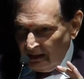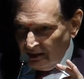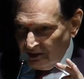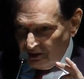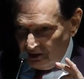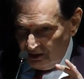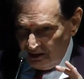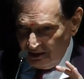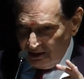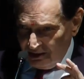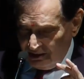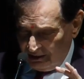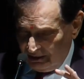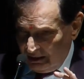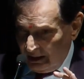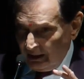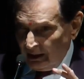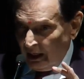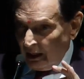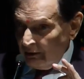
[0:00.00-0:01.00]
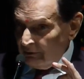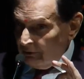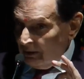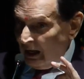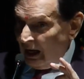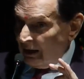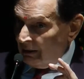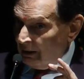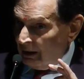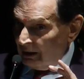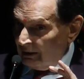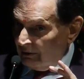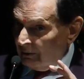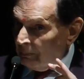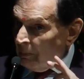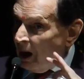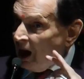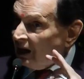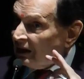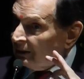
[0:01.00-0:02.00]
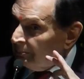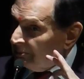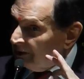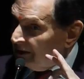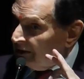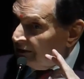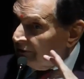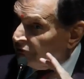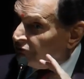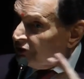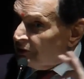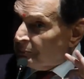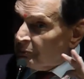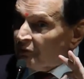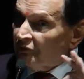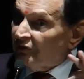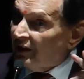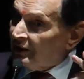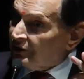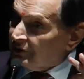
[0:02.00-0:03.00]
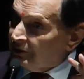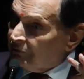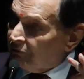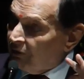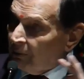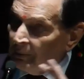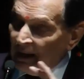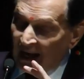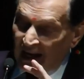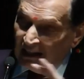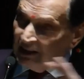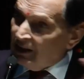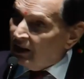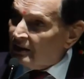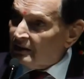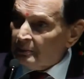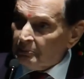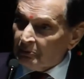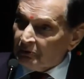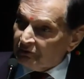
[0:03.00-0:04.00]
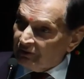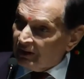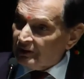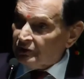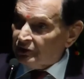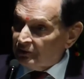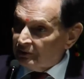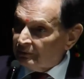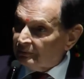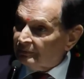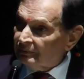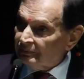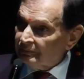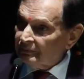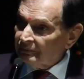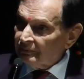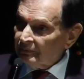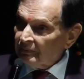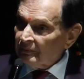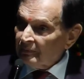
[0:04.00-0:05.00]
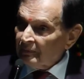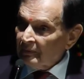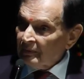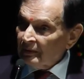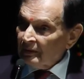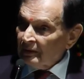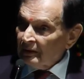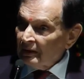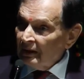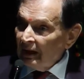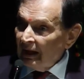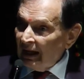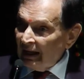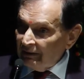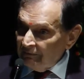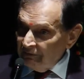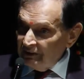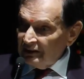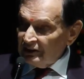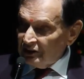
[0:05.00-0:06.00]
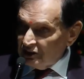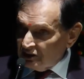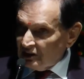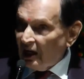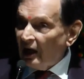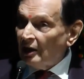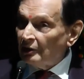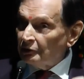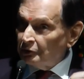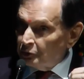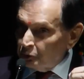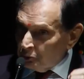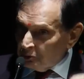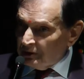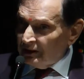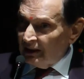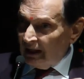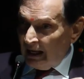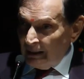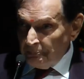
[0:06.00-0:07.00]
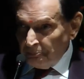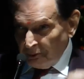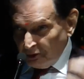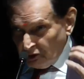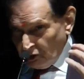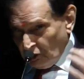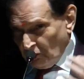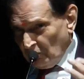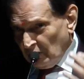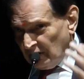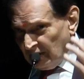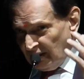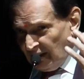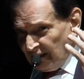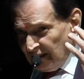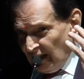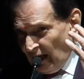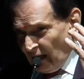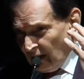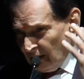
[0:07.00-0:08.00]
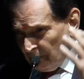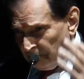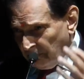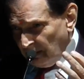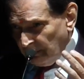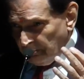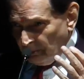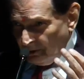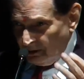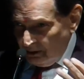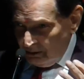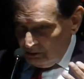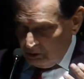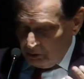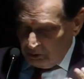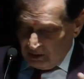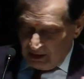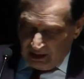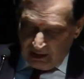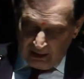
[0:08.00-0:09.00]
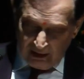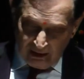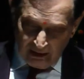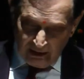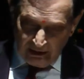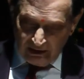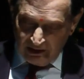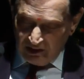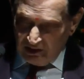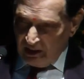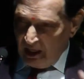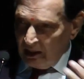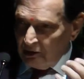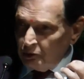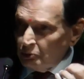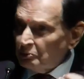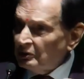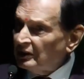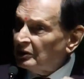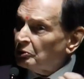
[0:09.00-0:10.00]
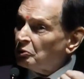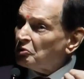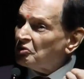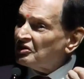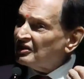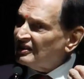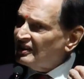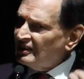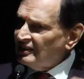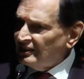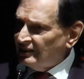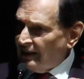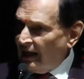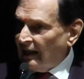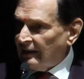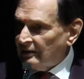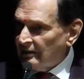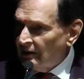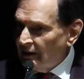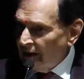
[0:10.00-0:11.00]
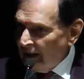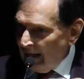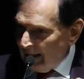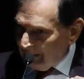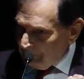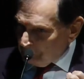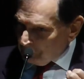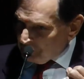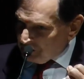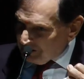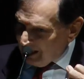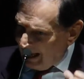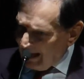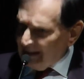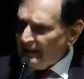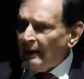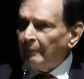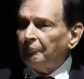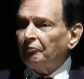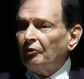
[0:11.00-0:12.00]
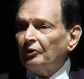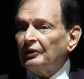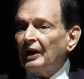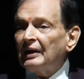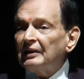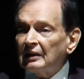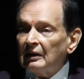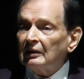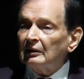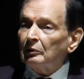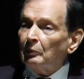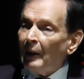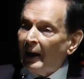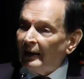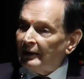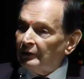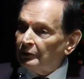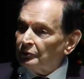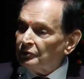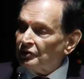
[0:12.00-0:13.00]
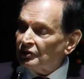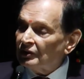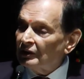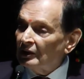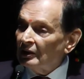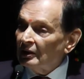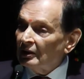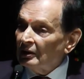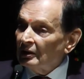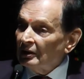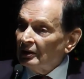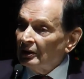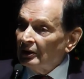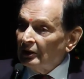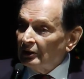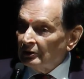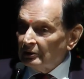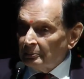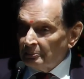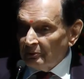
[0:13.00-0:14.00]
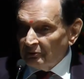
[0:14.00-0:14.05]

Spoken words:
It is a remarkably different profession from any other profession. And it is our duty, and particularly the younger people today, it's their duty to resist that and to stand up for ethical values in the